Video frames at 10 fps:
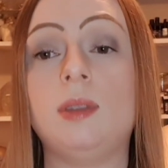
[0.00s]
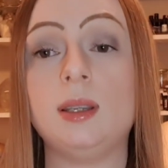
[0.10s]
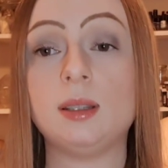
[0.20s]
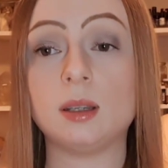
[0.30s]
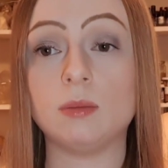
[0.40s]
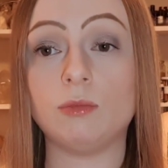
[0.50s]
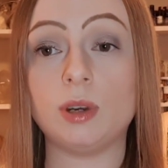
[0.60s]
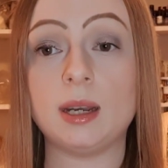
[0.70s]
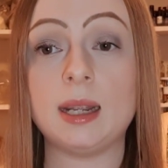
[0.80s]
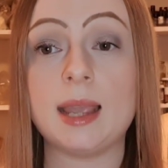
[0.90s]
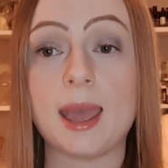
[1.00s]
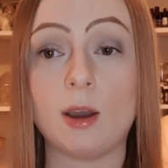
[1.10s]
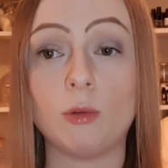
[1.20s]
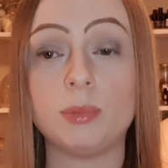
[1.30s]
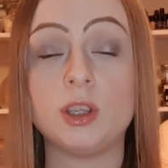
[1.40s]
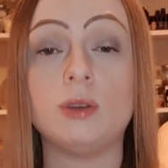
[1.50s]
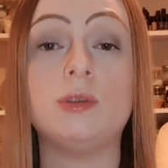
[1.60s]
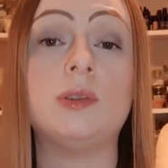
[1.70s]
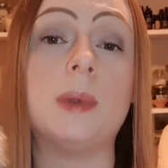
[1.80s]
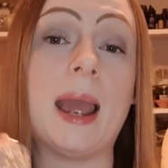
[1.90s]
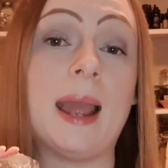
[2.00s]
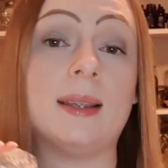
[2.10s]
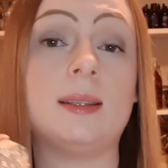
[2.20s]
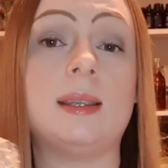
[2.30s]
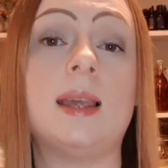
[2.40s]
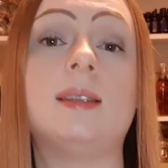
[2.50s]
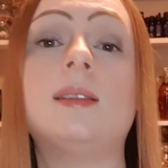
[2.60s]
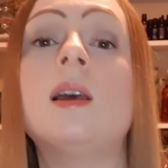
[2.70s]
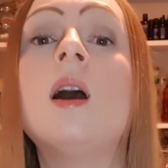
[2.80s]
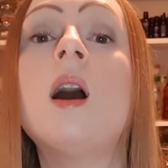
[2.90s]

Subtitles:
this can really help you to access